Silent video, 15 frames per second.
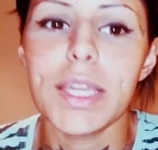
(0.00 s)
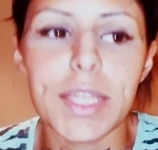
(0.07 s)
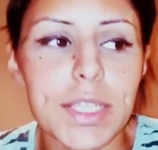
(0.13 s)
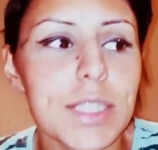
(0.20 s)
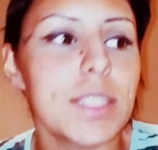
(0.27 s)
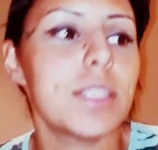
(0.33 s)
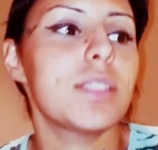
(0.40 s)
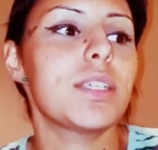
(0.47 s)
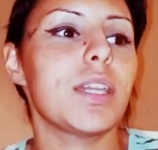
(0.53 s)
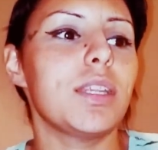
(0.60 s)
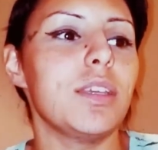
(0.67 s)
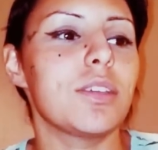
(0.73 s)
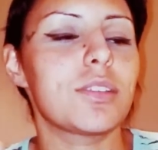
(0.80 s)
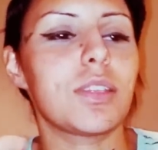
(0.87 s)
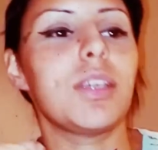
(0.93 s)

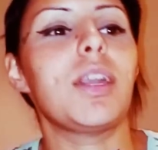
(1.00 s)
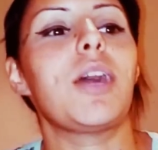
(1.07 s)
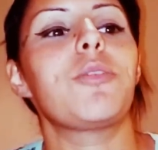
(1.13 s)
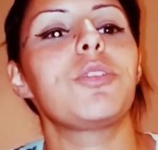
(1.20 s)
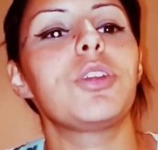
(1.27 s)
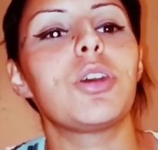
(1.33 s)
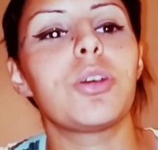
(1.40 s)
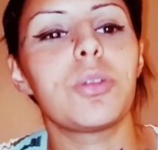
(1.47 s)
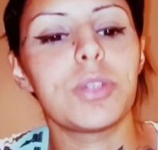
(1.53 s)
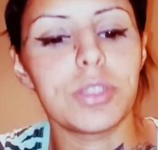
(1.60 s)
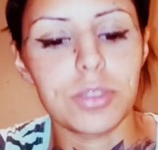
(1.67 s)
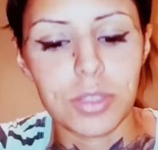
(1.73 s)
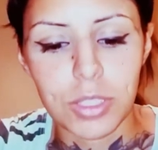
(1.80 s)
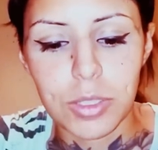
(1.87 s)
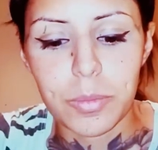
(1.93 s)
Instantaneously I would go
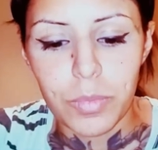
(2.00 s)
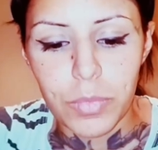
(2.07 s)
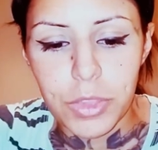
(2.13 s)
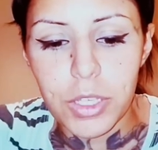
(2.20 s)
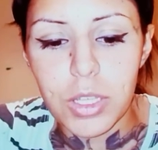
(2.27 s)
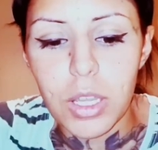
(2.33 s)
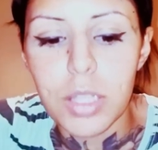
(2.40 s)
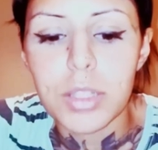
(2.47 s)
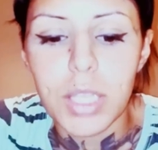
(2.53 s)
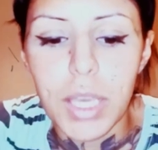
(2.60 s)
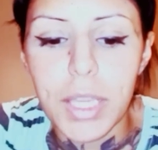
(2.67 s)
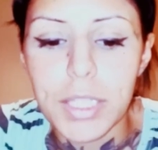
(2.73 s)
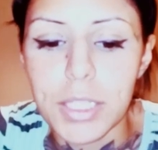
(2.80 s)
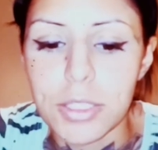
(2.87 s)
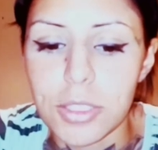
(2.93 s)
and look
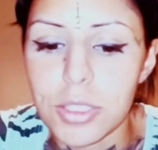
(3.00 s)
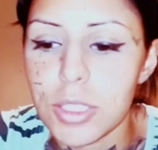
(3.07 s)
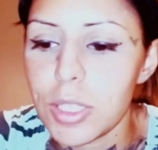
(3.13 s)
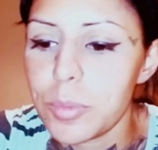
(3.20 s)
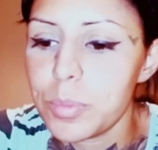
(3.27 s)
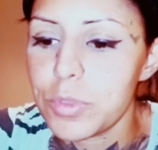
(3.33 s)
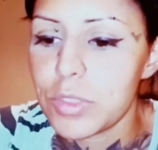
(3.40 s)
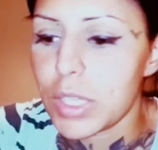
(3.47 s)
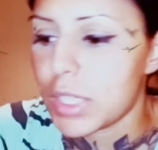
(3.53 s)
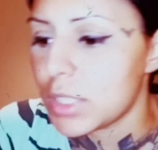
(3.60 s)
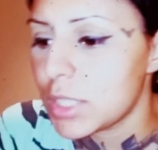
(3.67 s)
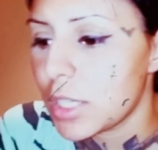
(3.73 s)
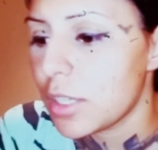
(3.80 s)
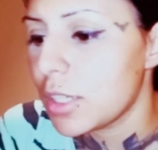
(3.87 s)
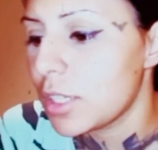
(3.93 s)
online and look up
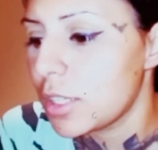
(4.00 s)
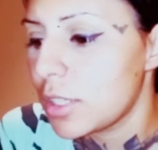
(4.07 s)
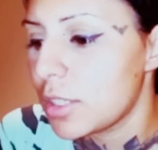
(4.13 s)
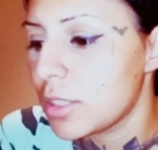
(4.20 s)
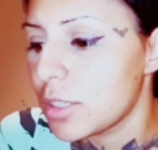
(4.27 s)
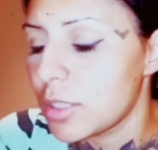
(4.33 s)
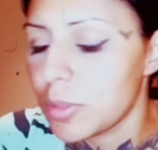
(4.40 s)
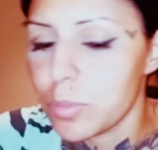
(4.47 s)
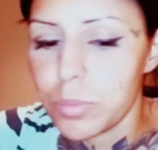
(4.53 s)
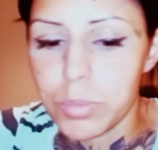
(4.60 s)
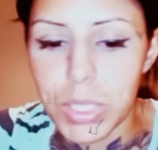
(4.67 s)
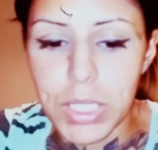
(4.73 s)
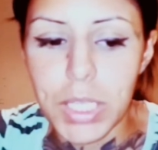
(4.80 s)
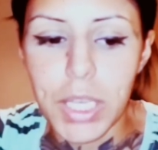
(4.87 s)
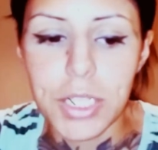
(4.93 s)
secondary
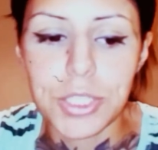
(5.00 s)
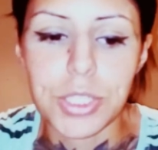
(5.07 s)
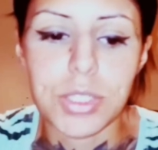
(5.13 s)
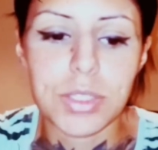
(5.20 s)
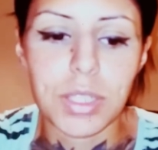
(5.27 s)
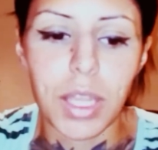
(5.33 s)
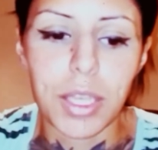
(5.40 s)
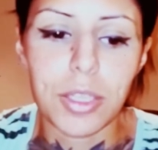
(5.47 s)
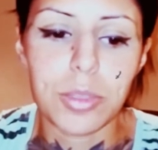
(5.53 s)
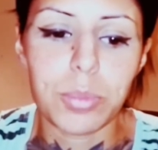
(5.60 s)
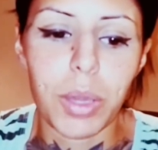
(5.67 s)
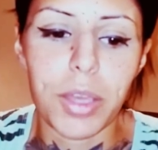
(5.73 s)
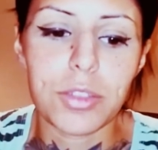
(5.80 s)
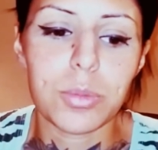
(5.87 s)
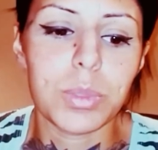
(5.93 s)
medications that I could
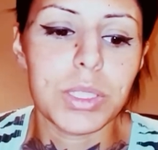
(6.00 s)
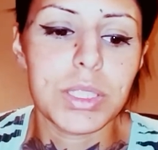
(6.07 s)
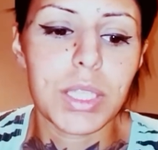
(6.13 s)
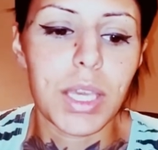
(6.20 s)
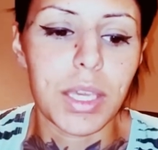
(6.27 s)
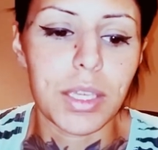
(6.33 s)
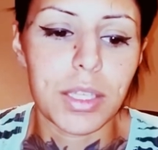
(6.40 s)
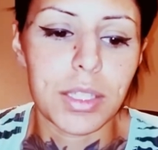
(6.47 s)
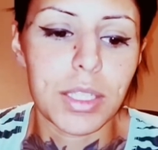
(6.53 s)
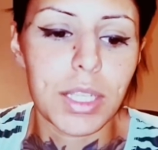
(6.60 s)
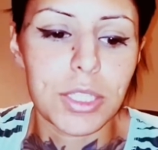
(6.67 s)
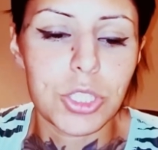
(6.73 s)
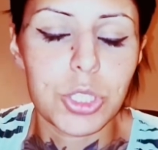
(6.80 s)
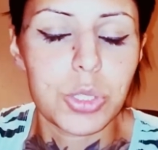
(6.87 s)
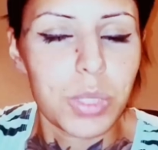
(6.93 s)
possibly take, and then
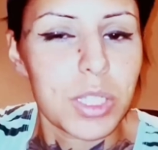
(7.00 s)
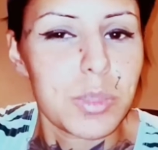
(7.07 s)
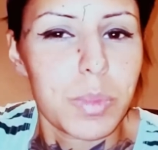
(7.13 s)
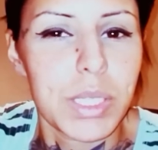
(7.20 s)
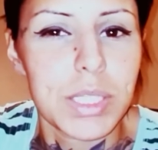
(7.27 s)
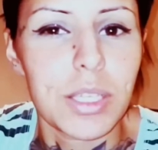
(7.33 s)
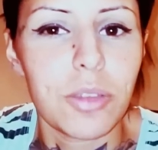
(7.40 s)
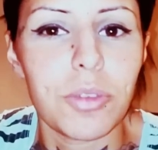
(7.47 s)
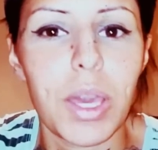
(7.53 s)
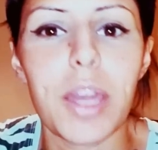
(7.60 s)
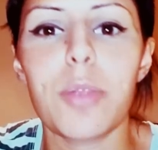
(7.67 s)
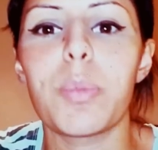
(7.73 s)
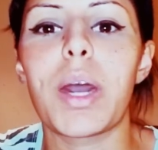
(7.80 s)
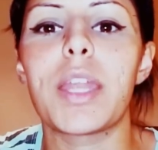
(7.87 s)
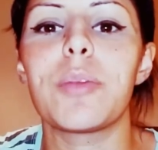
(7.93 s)
I'd stress myself
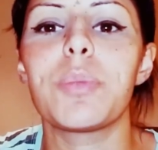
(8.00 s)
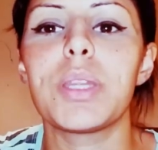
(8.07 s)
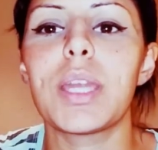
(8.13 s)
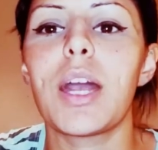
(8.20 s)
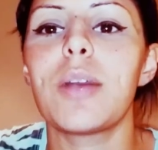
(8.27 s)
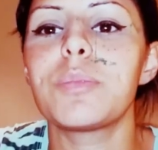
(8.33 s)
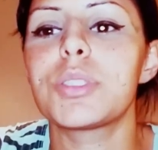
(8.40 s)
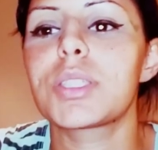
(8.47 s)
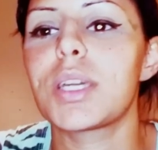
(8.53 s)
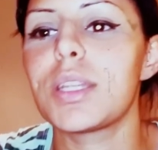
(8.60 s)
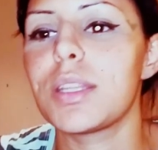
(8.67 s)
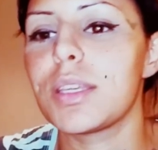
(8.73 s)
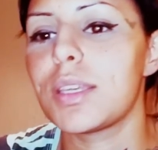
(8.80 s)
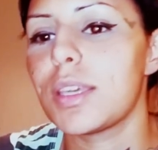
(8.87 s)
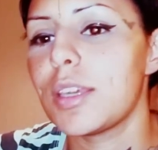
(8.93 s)
out about it. But now I'm just kind
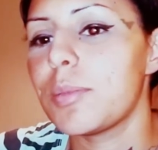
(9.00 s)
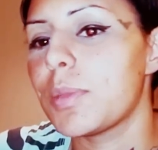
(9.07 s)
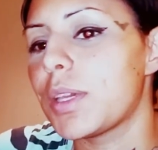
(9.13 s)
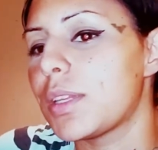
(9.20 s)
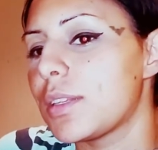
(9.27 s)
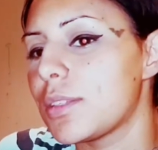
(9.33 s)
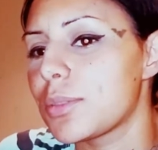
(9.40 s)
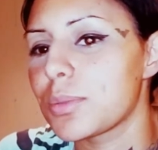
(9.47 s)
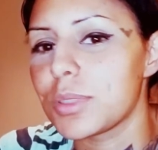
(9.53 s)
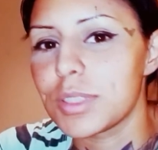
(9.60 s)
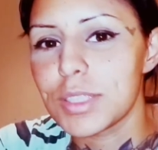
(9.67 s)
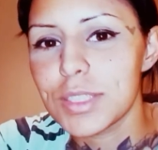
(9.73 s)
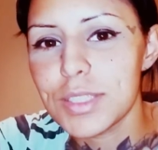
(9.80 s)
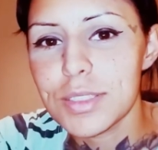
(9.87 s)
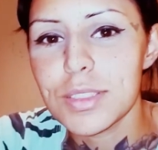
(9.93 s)
of like, hey man, it is what it
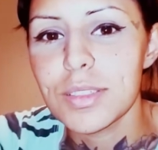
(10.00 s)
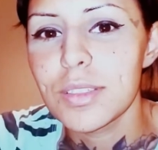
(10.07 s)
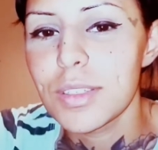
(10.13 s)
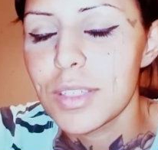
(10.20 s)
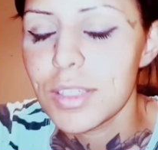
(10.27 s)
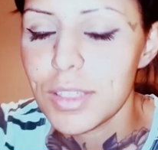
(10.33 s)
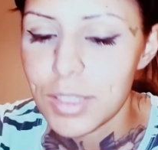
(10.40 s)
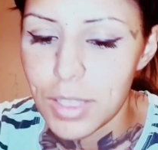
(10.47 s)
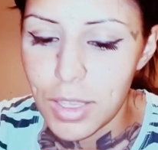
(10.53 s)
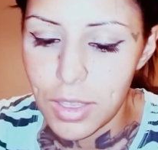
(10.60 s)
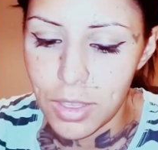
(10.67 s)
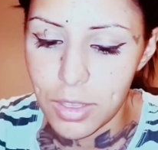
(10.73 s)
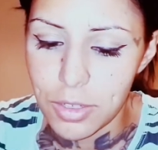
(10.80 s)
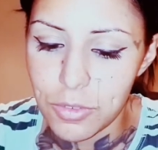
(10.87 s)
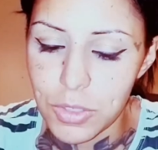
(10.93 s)
is,
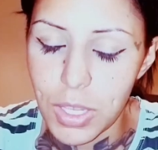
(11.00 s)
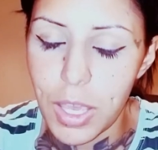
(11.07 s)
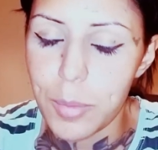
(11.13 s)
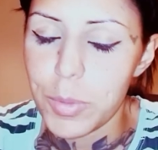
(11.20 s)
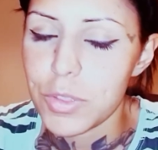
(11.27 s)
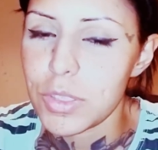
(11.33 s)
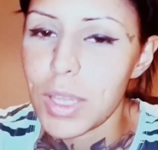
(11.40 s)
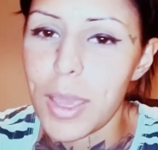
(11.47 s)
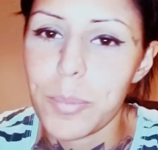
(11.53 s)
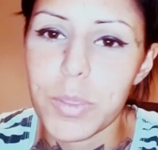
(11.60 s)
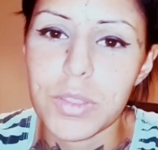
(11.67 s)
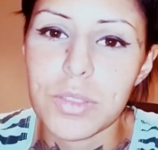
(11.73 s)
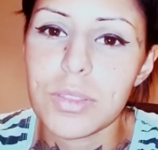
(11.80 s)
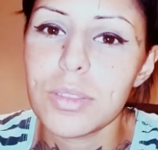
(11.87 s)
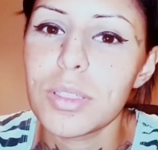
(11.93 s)
and if it happens, it
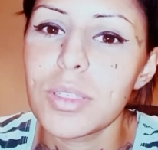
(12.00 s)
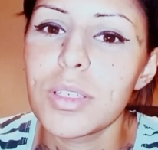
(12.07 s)
happens.